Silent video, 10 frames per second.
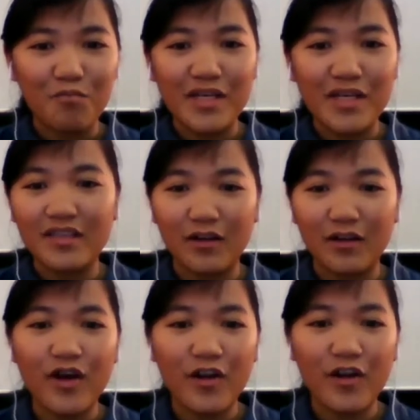build
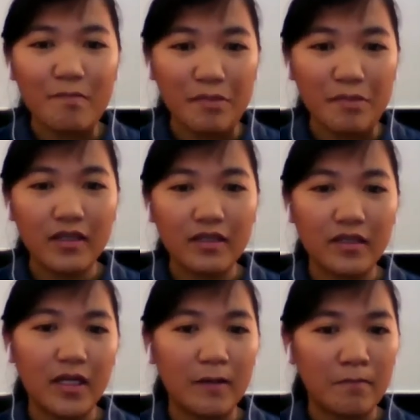a very big
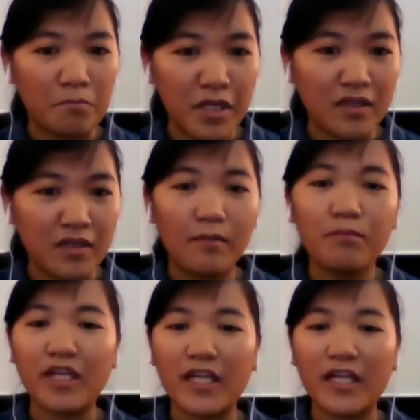bin,
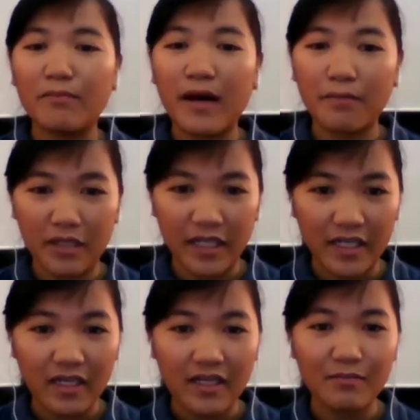put it in public
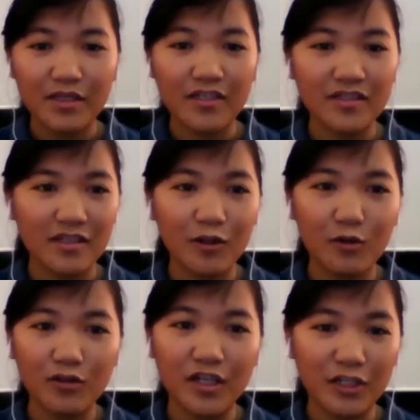because it
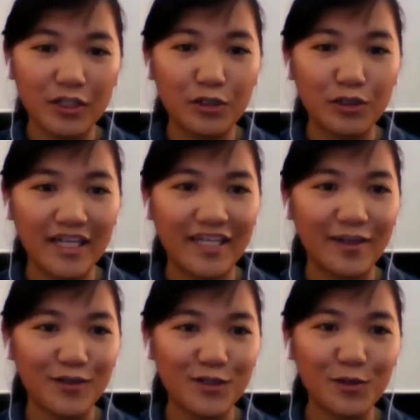look not good, and
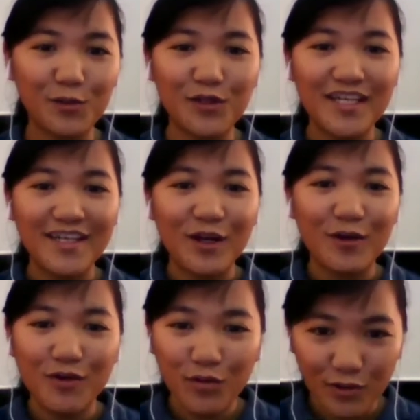also
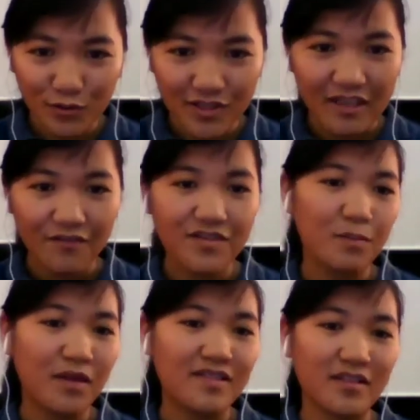we want to save
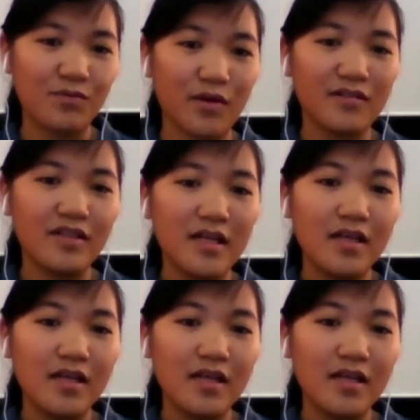space as well.